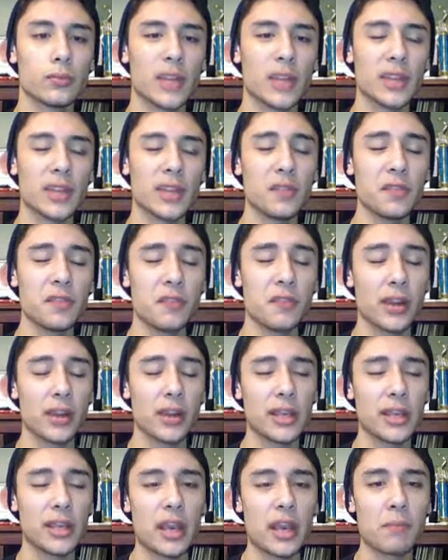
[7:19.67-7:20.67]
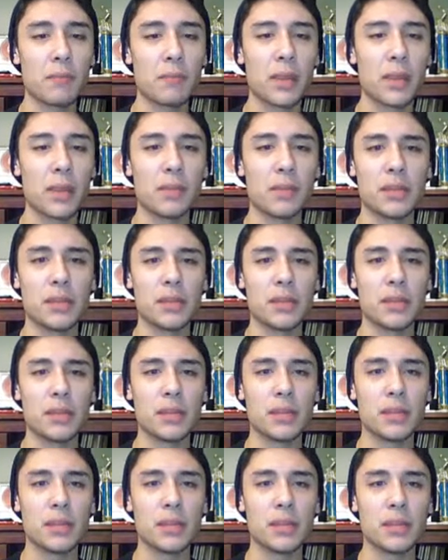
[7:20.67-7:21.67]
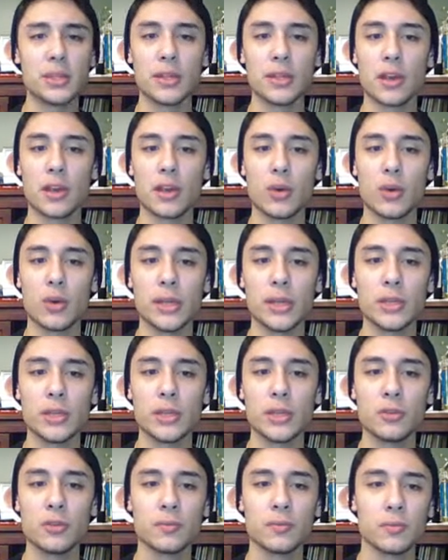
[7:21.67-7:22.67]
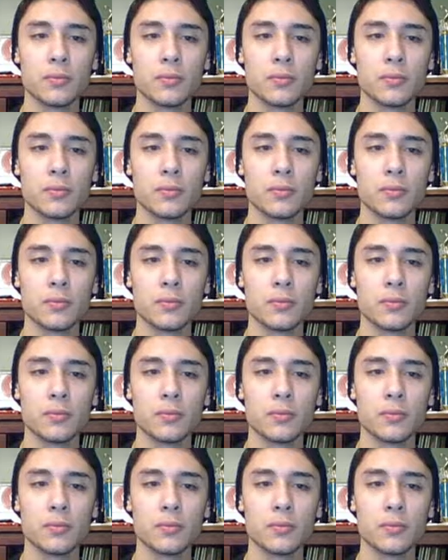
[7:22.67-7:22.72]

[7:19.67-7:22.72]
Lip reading: I think Fungi-Cat might be the best person to go into,